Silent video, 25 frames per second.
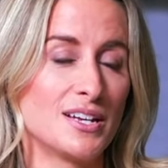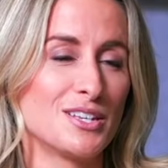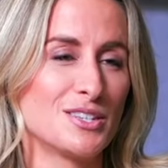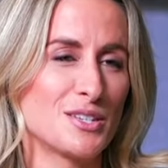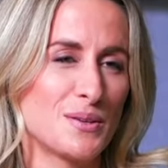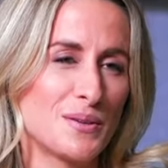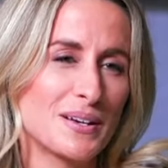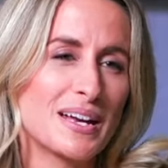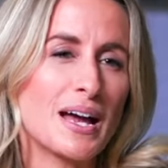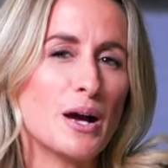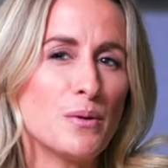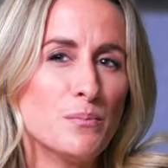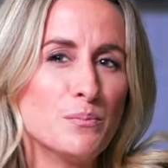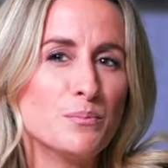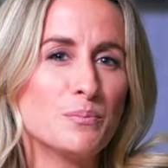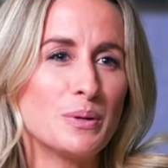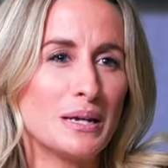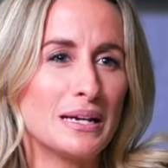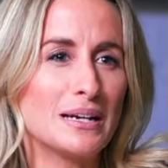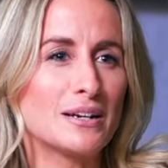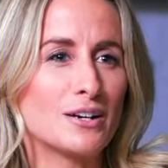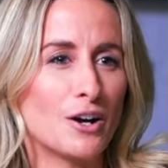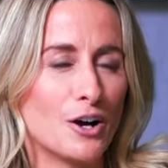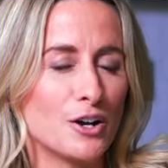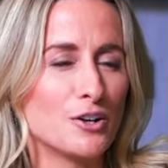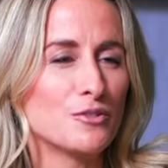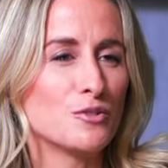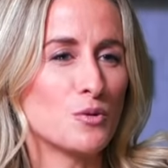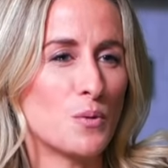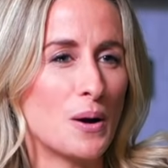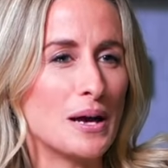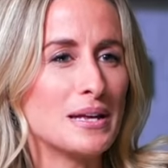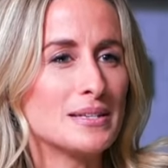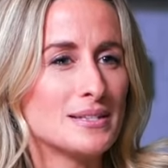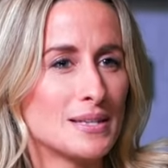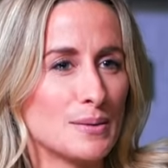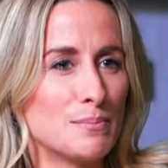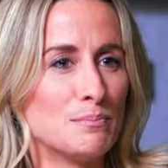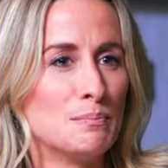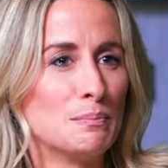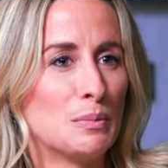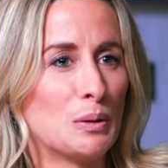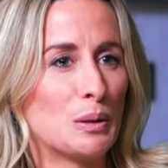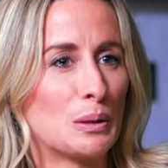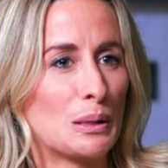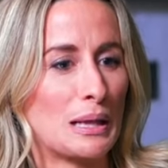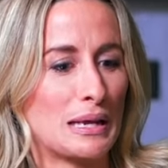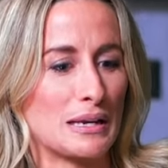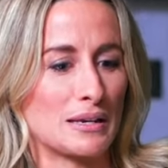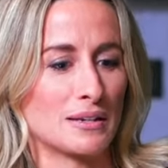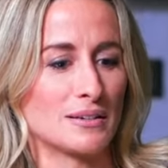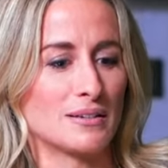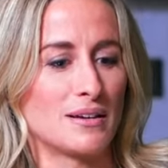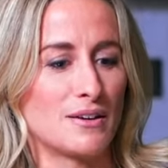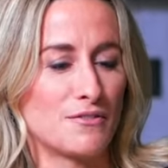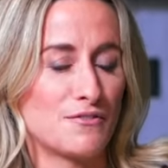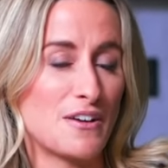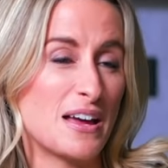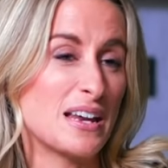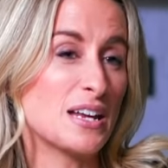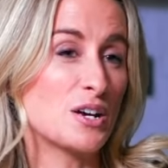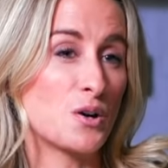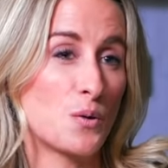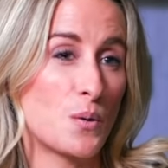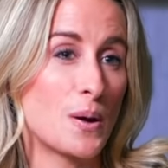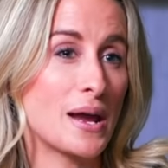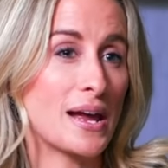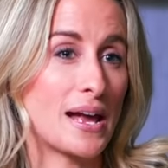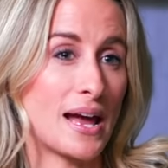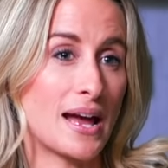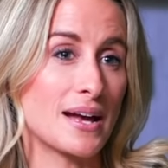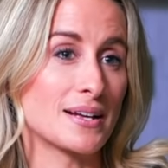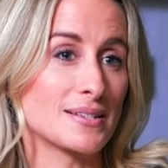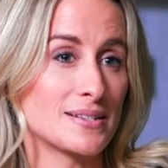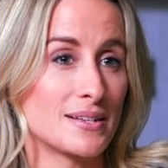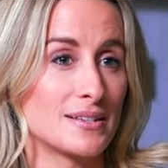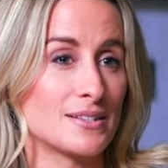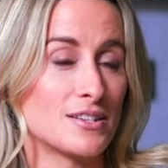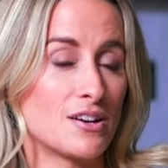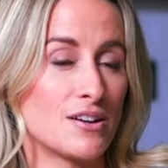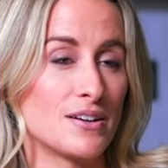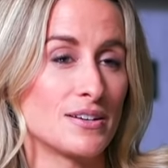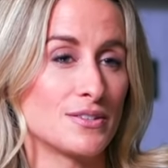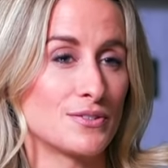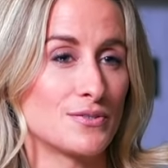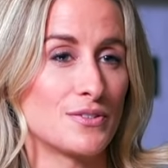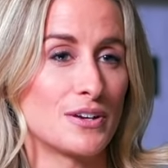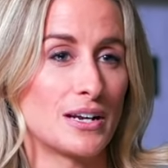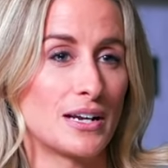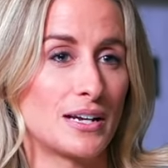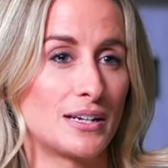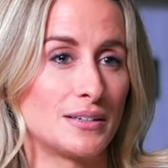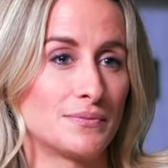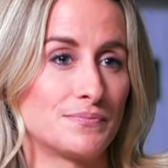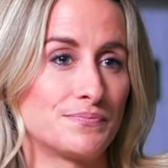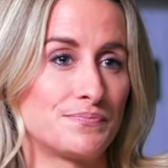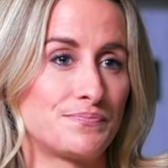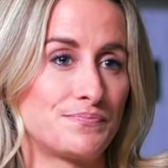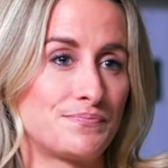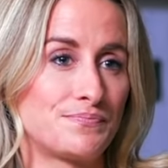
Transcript: So it can be kind of quite simple and a fairly quick exercise, really.